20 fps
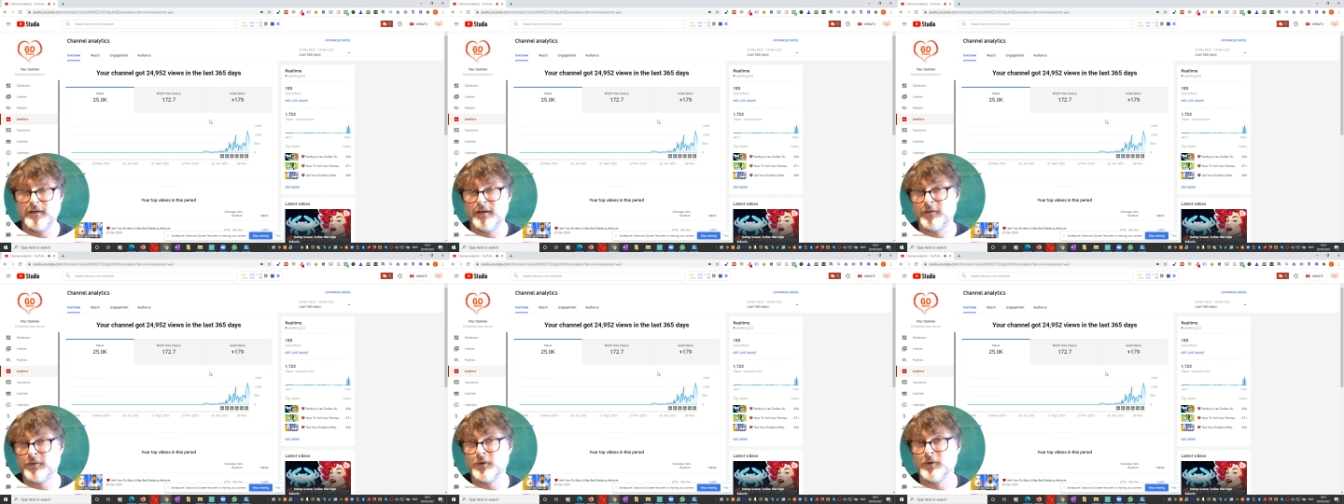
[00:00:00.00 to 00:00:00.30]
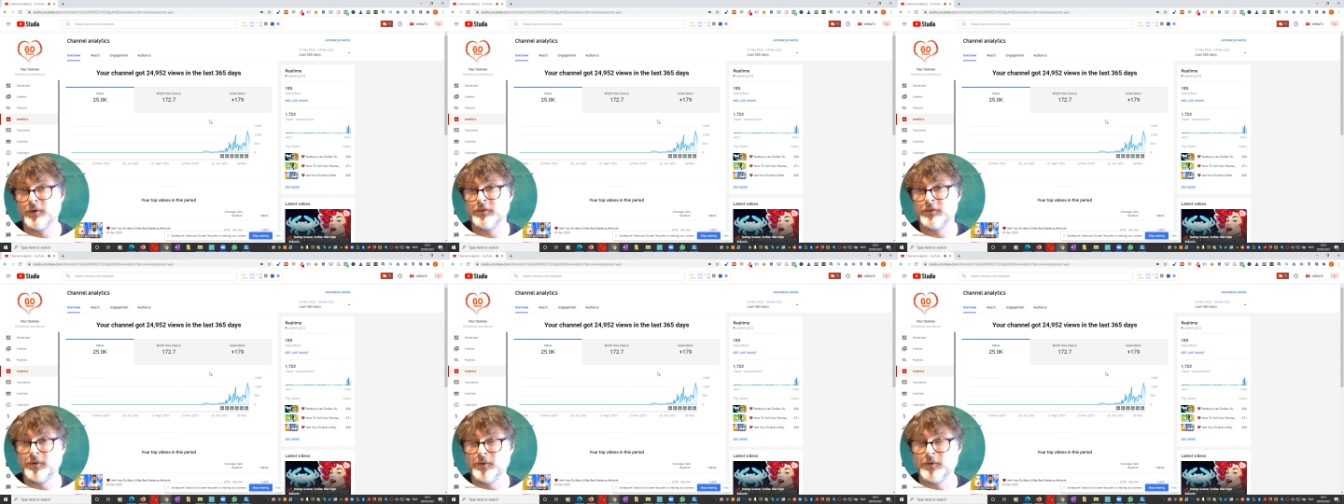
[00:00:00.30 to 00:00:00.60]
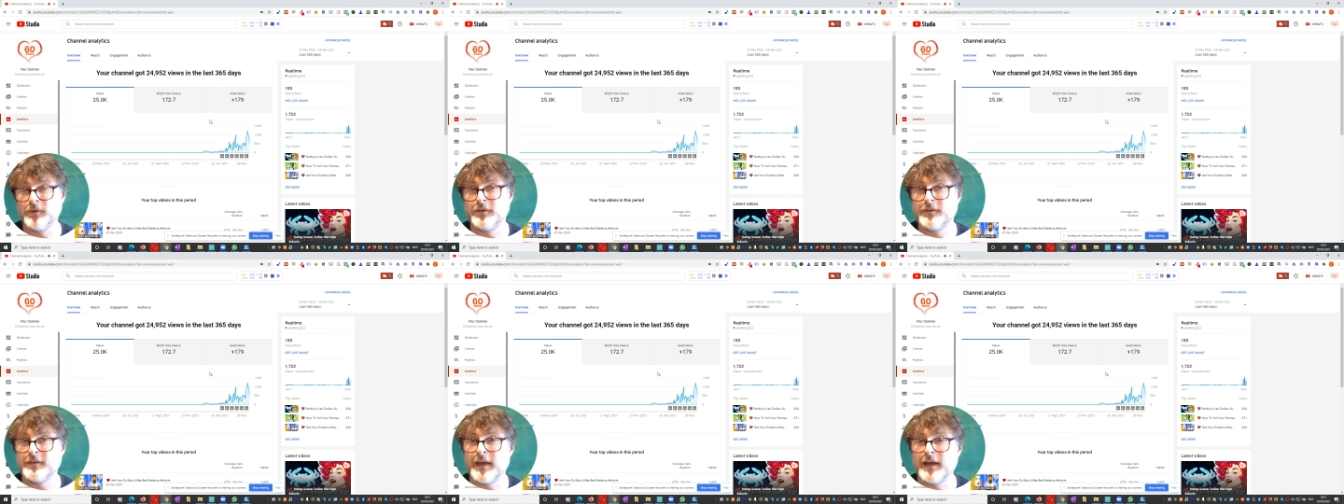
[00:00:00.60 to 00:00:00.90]
Of course, in
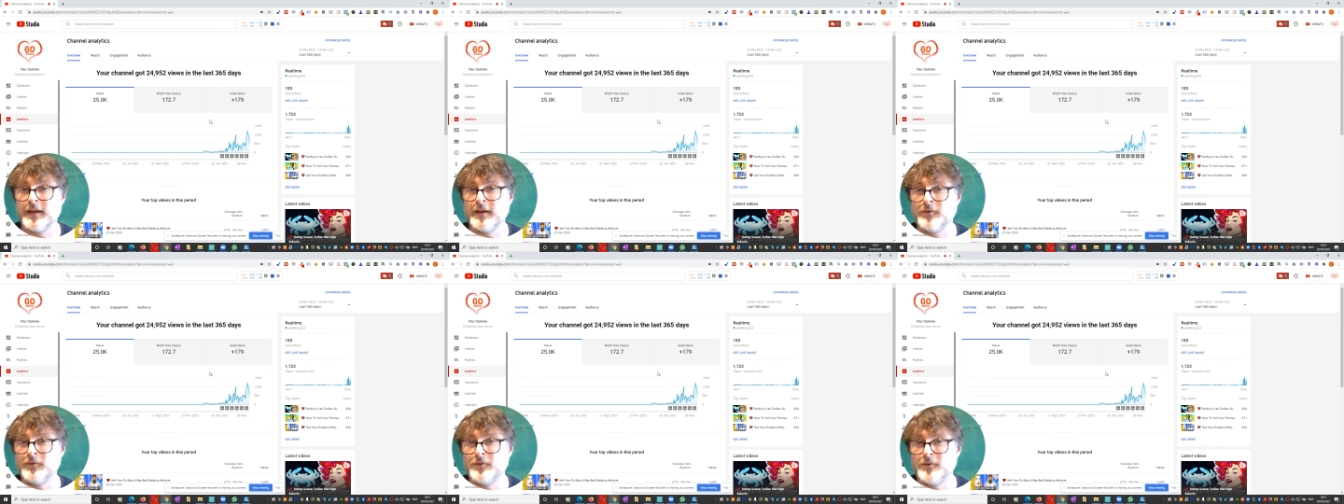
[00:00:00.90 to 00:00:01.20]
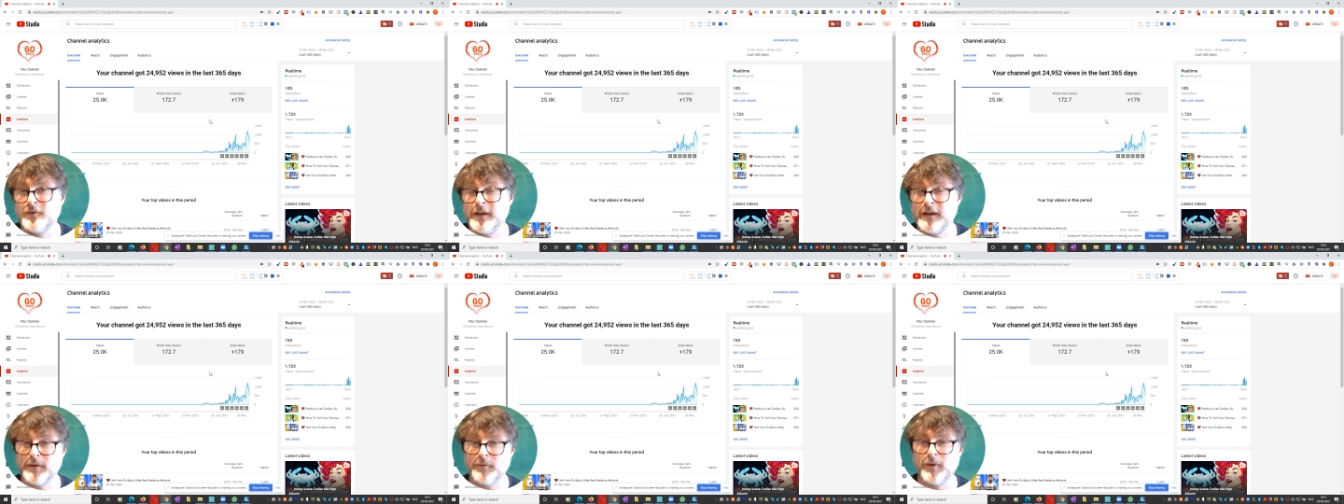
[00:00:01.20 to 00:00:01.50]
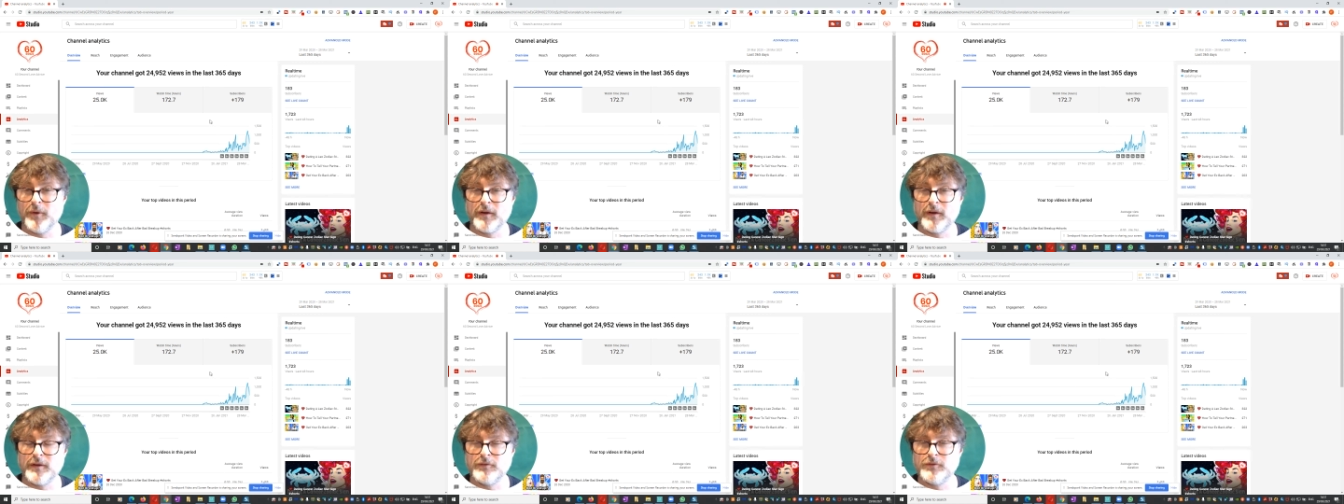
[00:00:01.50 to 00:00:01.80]
order to get it really
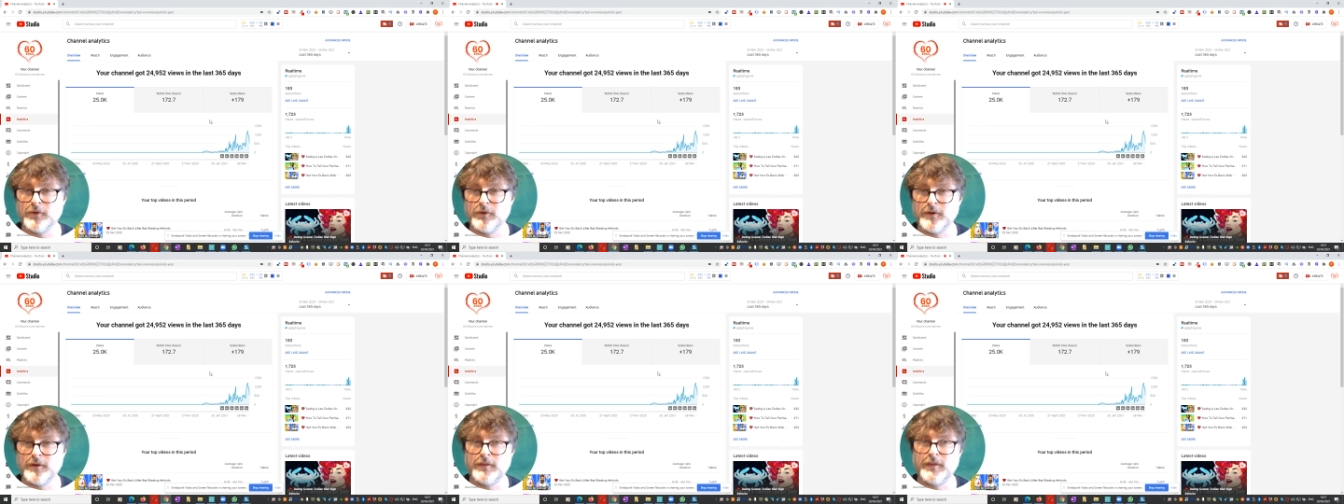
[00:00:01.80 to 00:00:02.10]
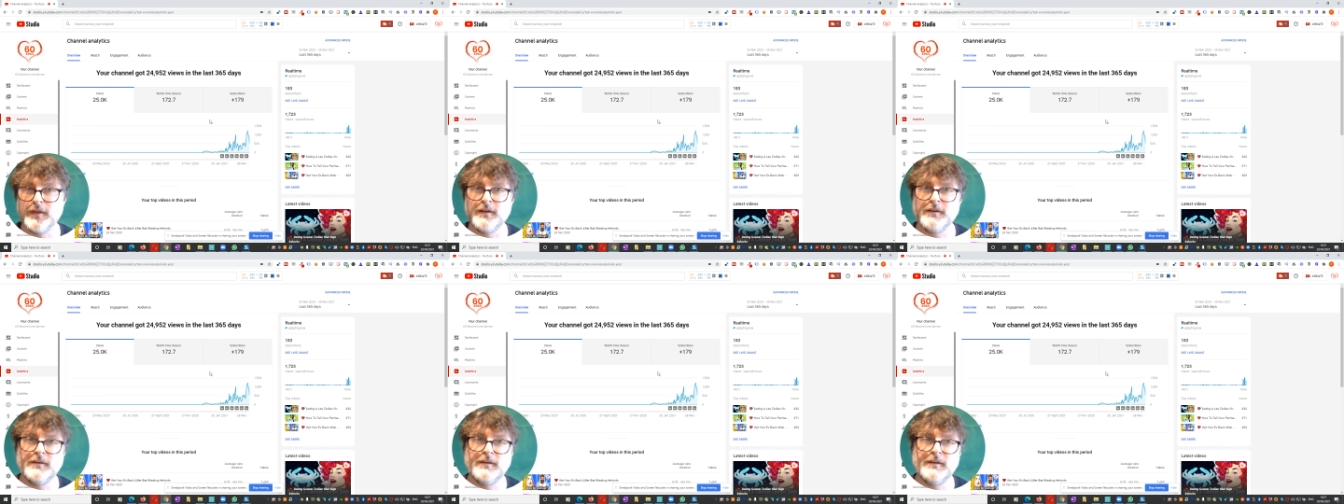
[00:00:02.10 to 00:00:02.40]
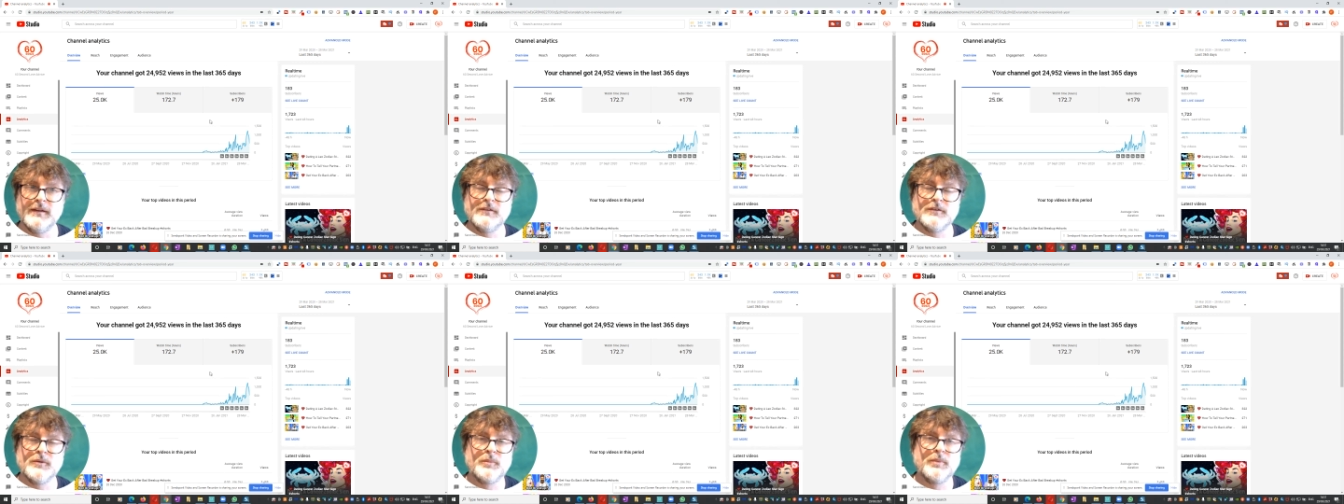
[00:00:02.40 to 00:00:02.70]
working for you, then you
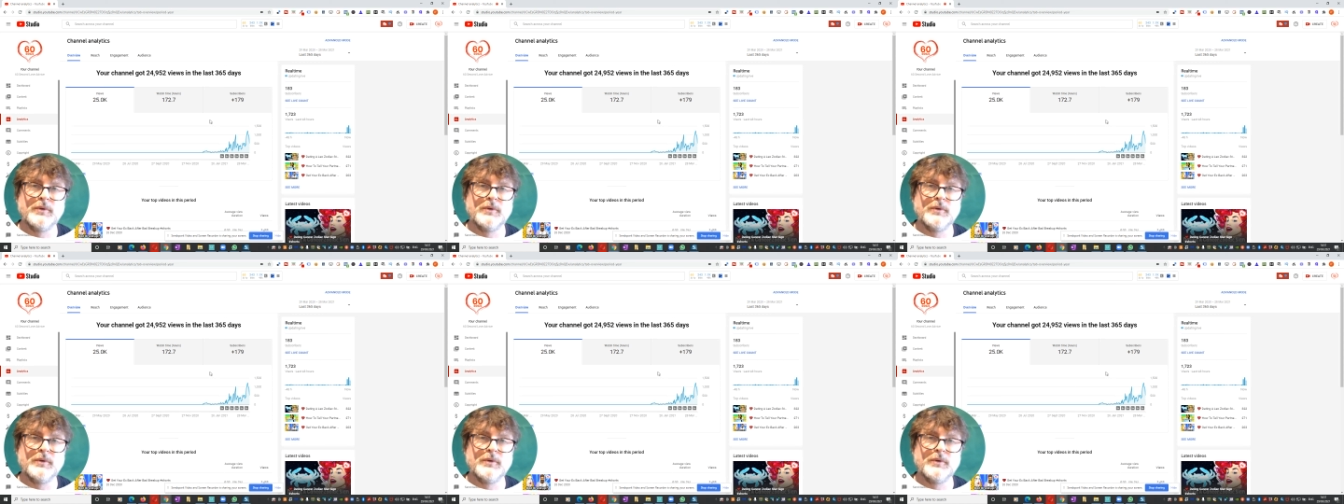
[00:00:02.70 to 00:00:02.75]
need to